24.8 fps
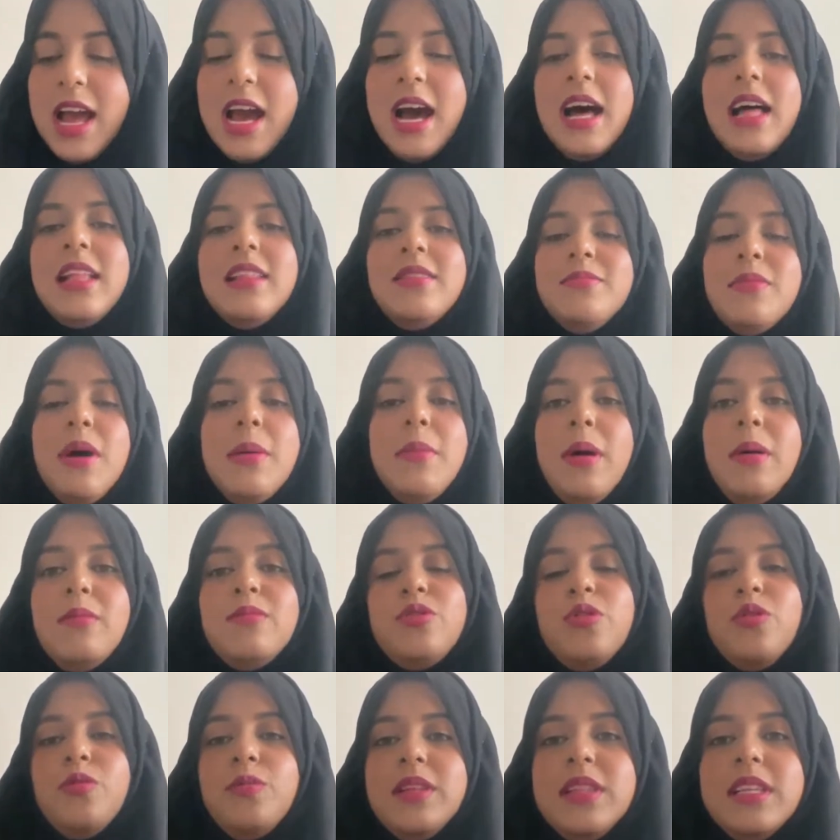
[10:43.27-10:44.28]
And my mom
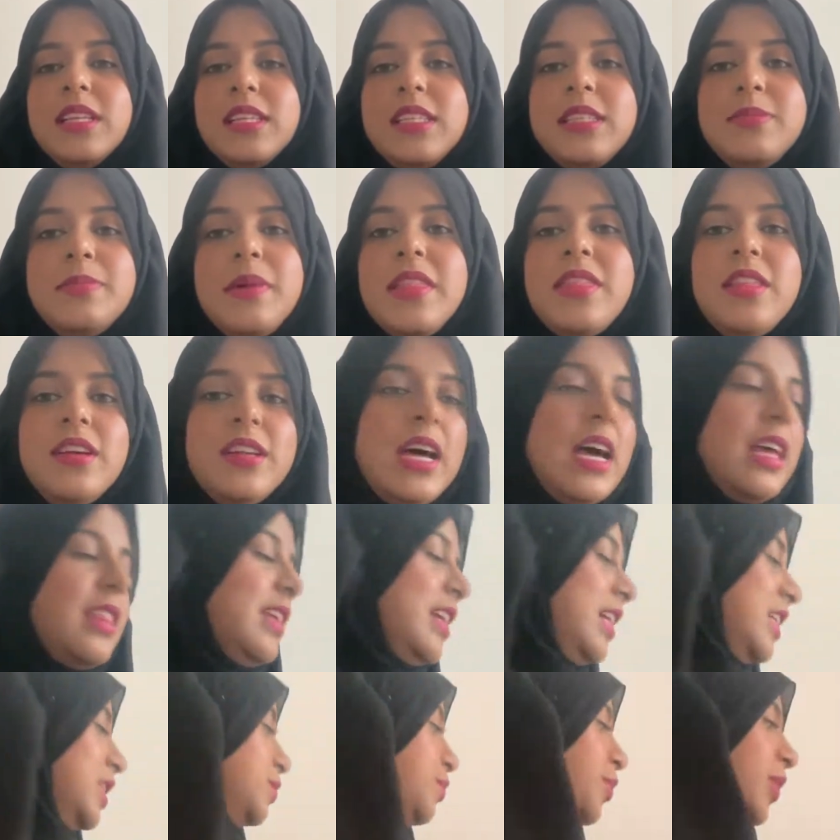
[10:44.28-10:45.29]
taught me this method. I
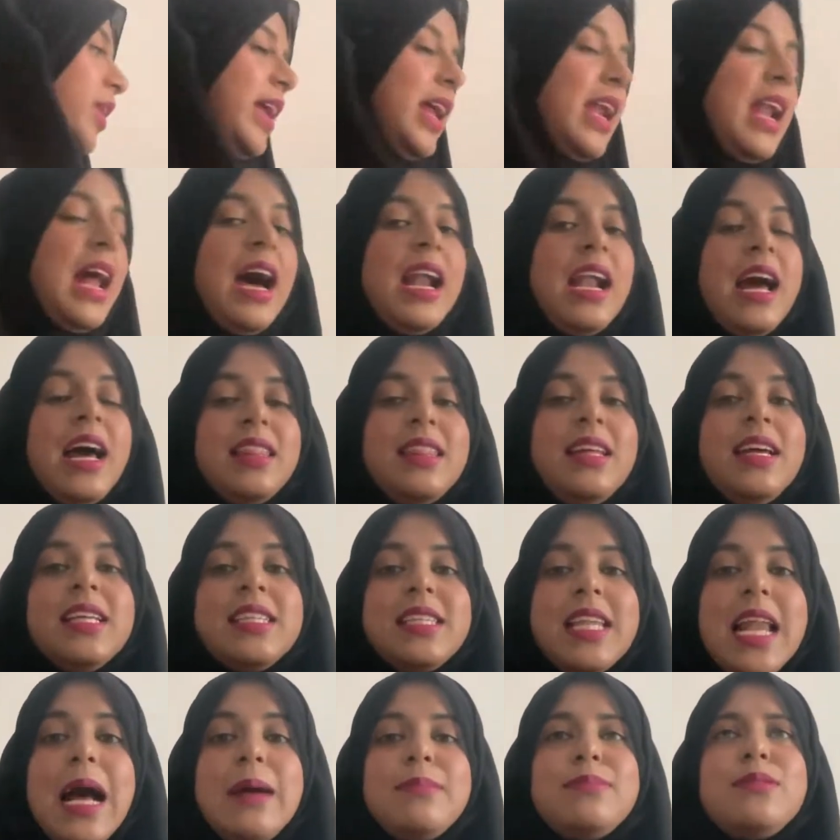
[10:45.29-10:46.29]
think it's brilliant, and I think
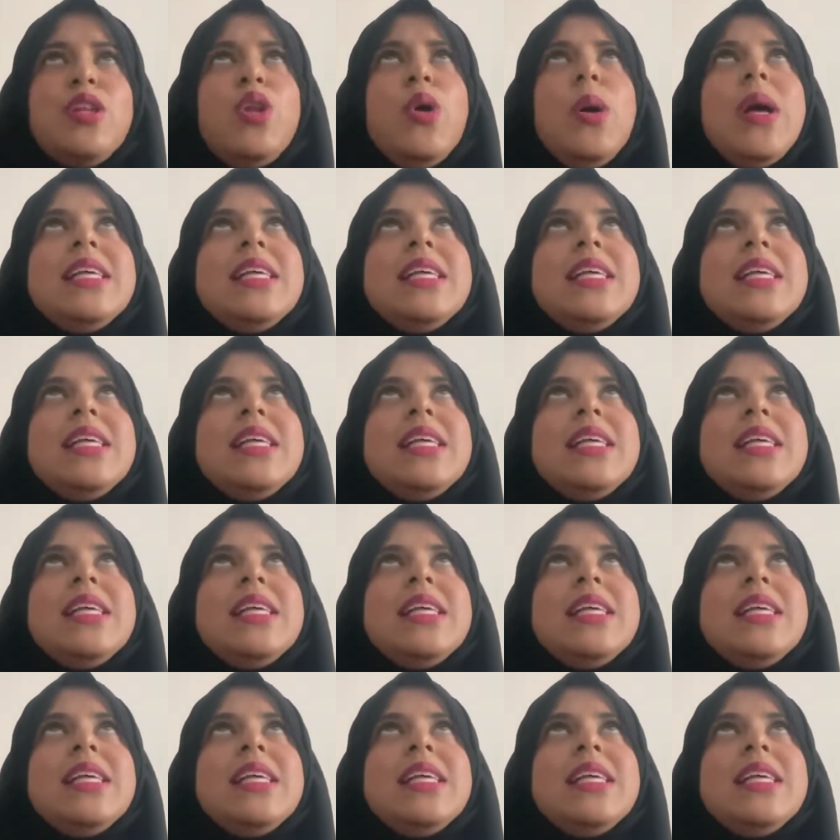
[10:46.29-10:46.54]
it's an absolute